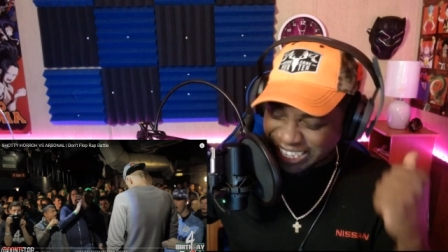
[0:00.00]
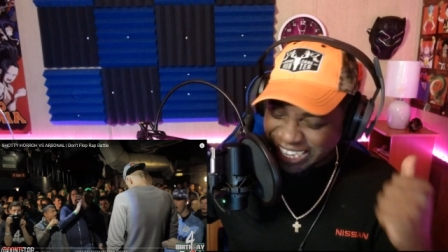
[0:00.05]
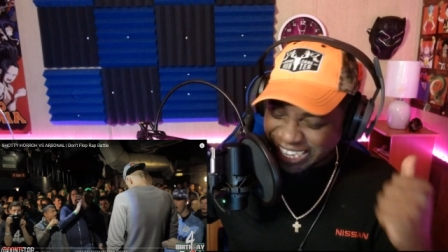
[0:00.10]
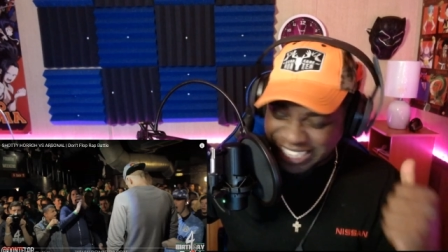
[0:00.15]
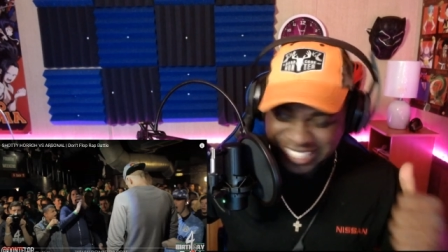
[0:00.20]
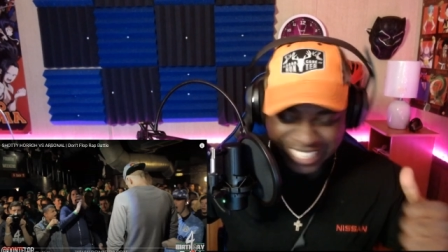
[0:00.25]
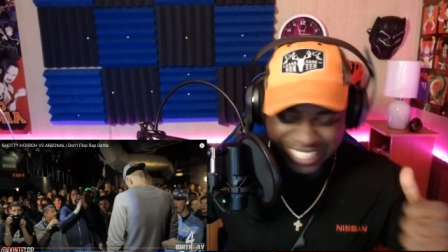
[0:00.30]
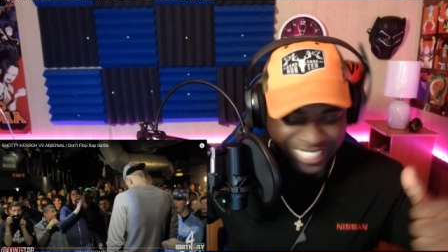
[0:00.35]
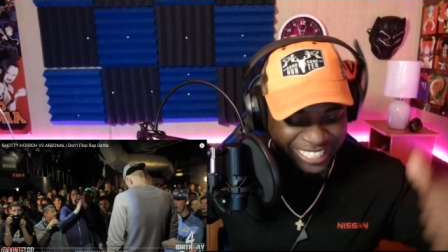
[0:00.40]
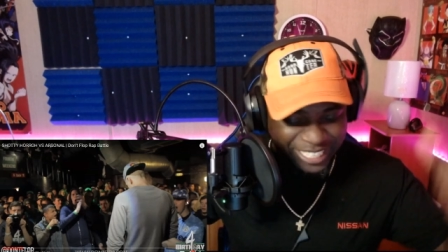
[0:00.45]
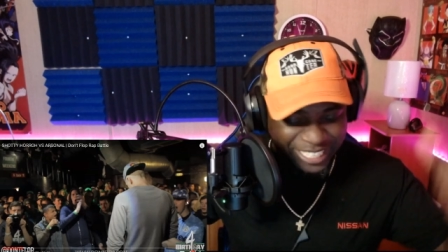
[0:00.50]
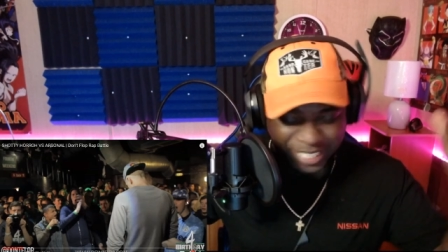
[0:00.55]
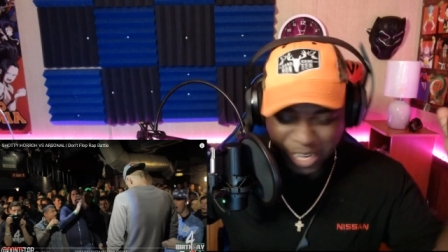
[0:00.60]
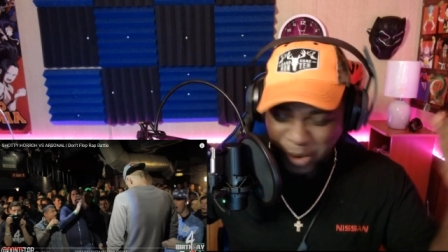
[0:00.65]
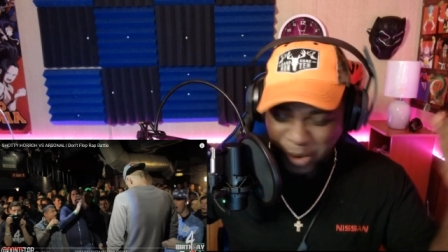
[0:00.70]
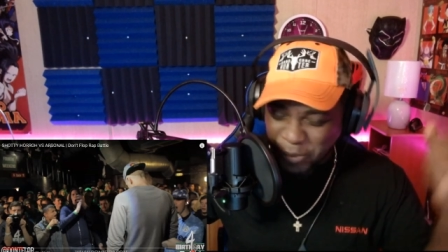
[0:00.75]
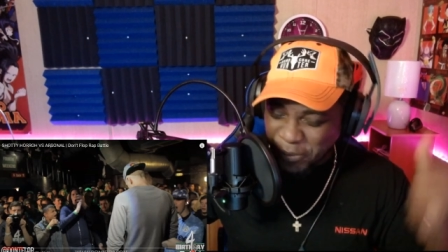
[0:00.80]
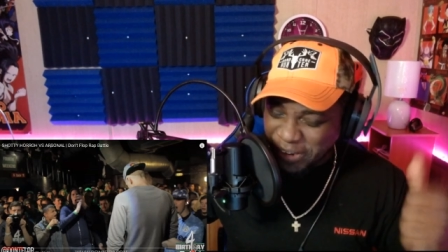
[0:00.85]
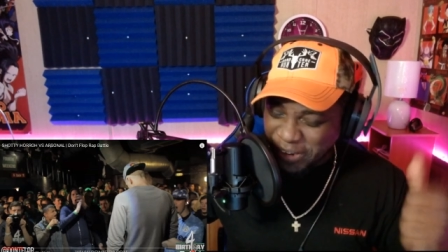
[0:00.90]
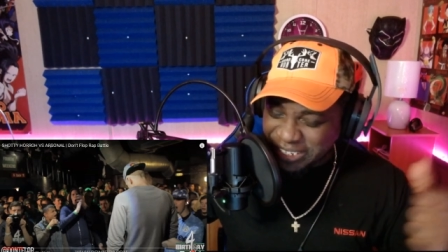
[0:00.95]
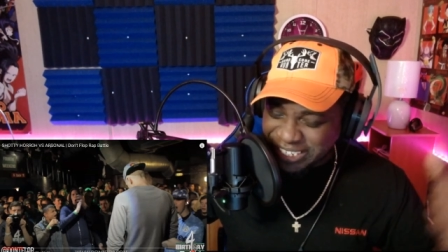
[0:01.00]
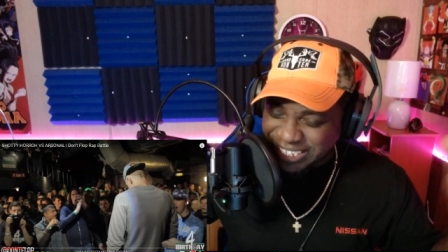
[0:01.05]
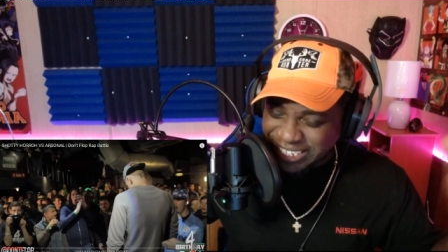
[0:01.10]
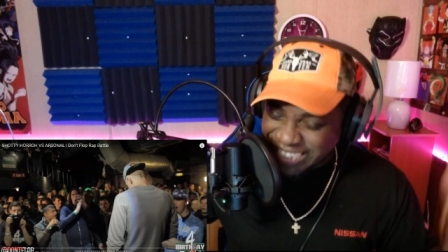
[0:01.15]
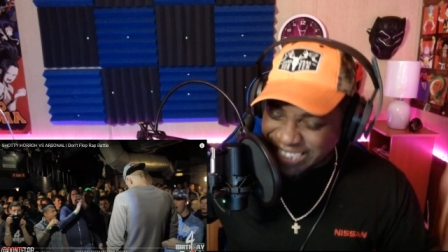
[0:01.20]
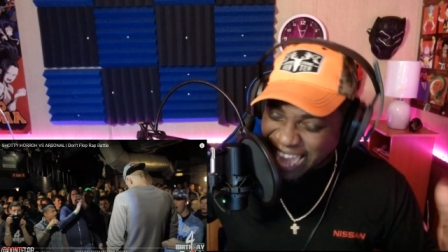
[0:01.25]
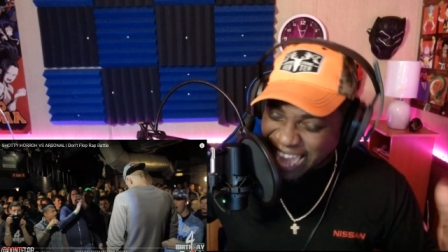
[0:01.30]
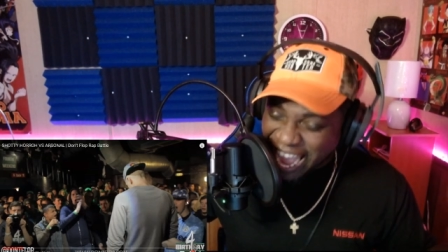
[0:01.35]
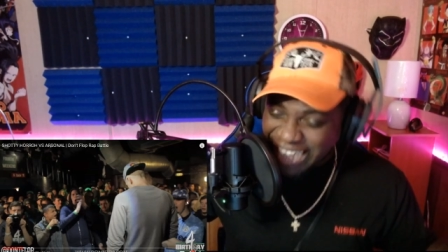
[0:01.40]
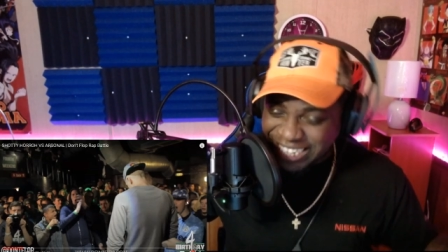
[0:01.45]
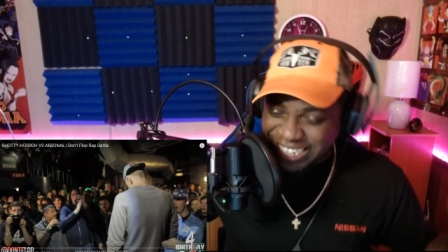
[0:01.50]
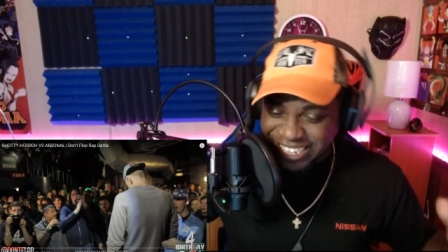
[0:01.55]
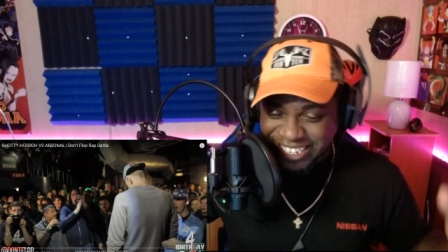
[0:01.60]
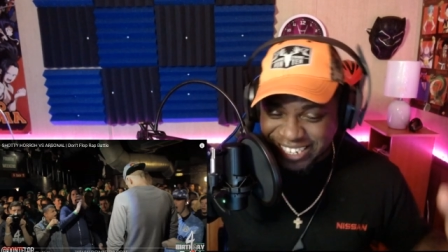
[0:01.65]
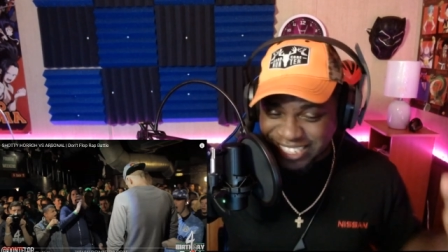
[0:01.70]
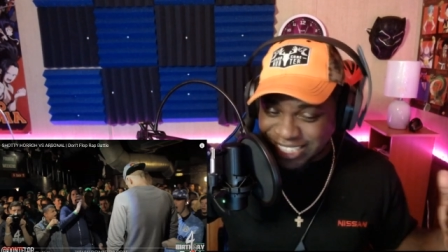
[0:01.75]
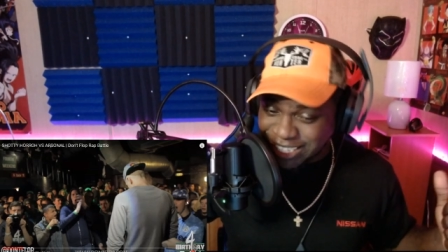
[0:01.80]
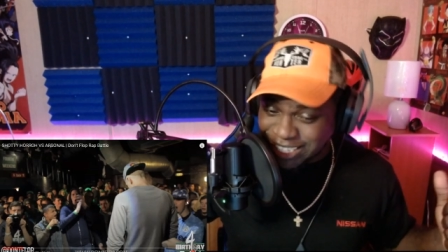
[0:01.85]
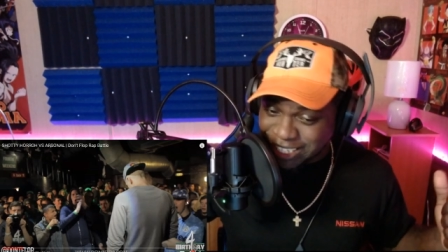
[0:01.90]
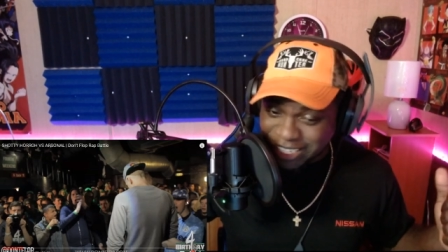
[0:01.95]
He just need that one shot.
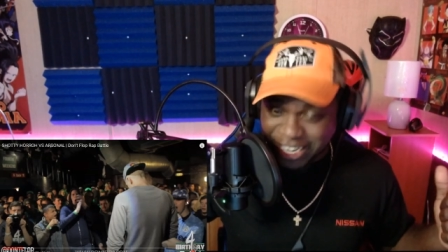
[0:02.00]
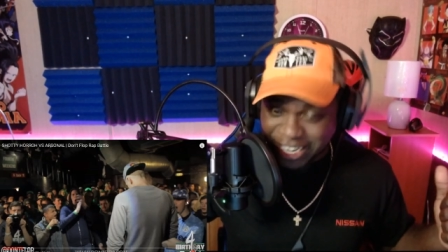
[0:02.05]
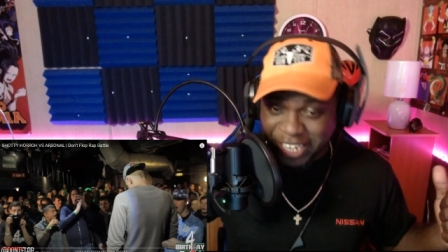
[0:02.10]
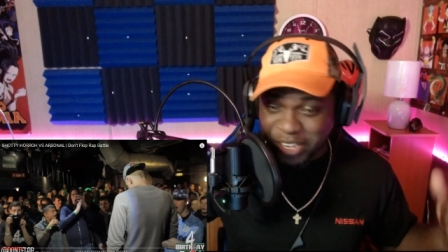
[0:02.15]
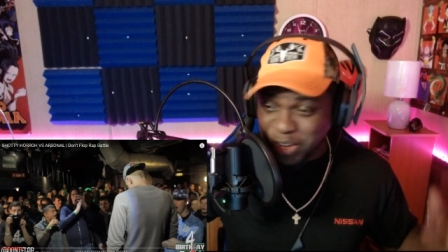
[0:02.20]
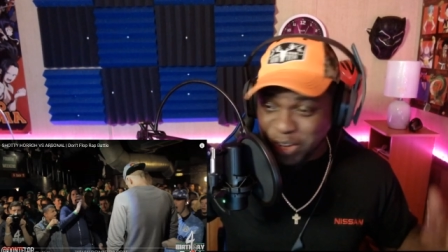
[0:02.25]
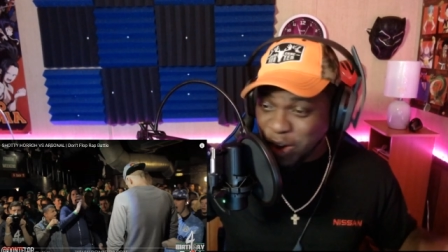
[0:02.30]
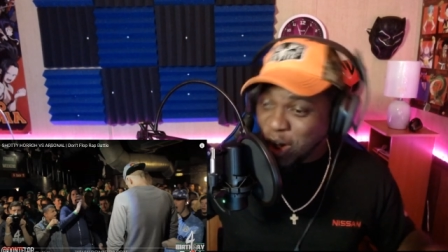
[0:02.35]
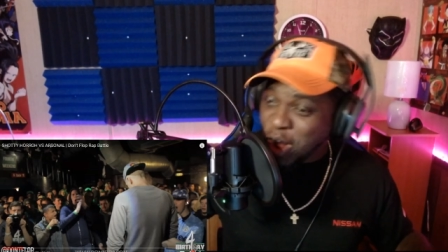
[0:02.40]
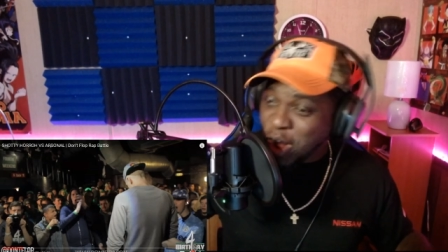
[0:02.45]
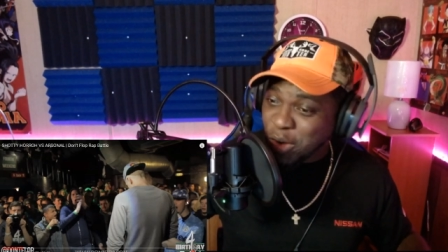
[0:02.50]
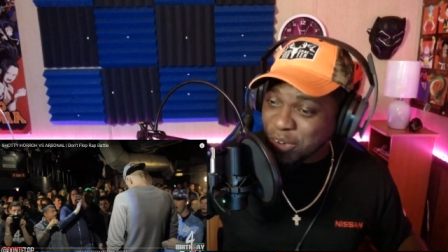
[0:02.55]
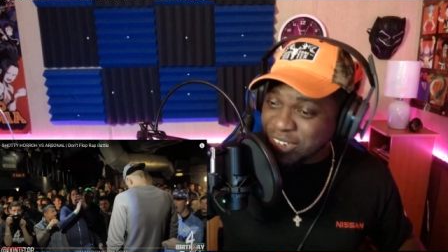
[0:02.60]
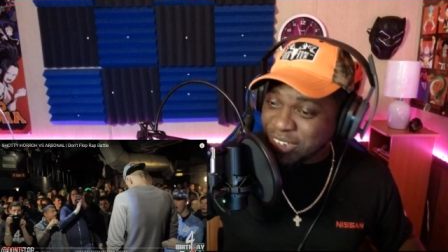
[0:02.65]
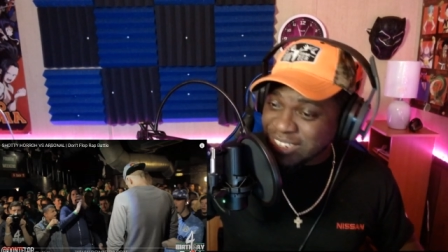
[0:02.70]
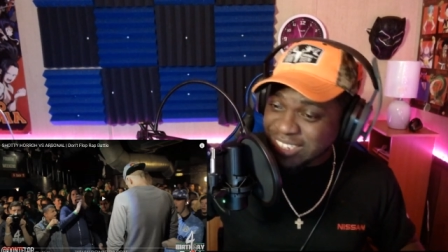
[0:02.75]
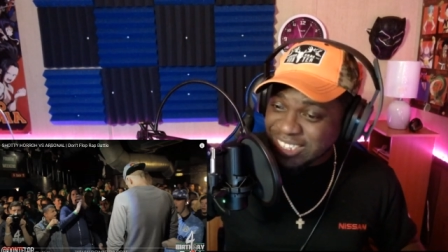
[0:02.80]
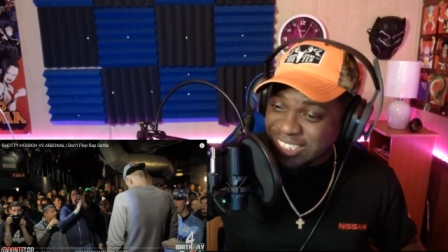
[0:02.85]
Shotty Horroh.